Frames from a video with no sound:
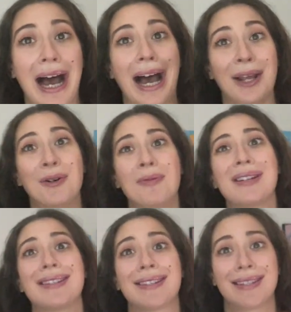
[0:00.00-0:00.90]
I don't want
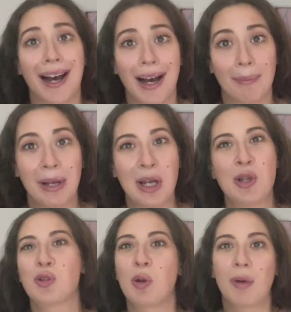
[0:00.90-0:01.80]
to stop.
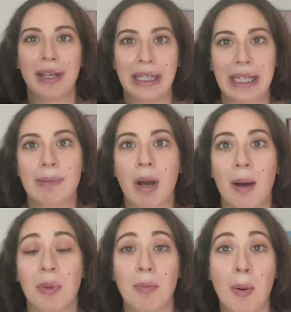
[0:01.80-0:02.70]
So I want to keep
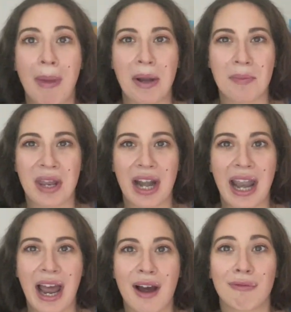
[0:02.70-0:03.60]
up the momentum that I
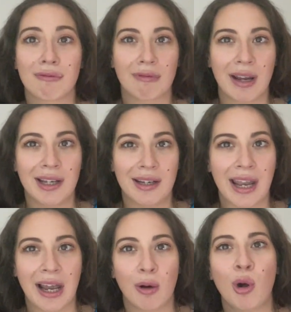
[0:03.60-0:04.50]
have right
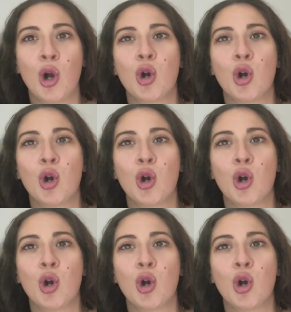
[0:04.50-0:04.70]
now,